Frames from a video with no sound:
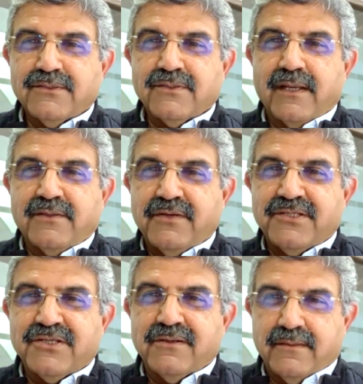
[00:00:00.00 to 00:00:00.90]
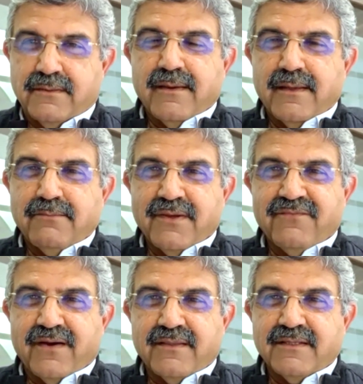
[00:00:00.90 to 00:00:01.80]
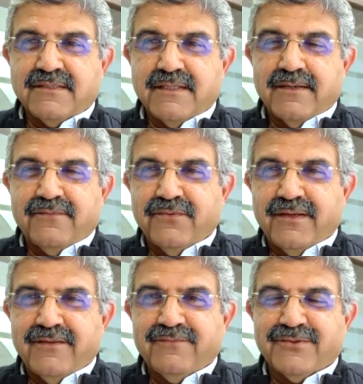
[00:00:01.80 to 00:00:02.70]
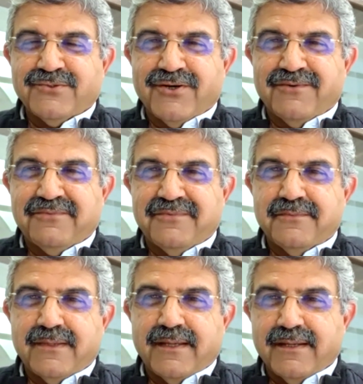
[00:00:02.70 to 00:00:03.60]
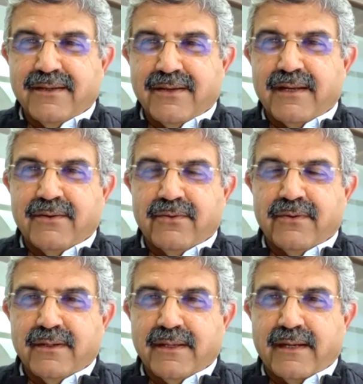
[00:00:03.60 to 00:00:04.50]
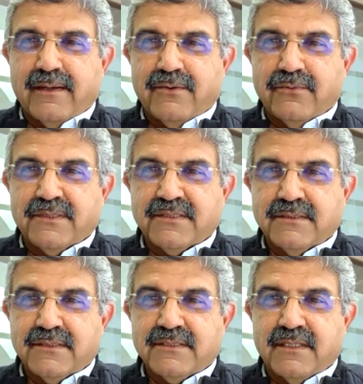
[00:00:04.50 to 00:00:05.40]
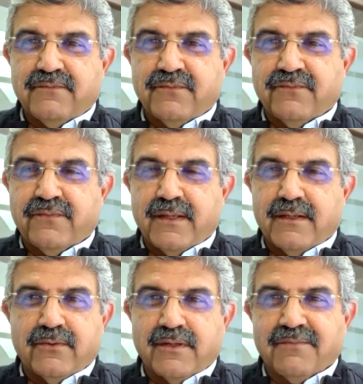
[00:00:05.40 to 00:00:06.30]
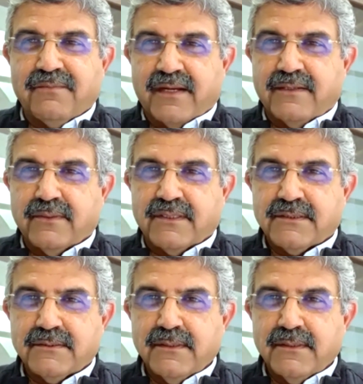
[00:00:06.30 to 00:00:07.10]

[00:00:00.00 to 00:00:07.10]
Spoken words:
So I had 3 children, and my father said, if you leave the job and get into business, and if you fail, don't come back to us.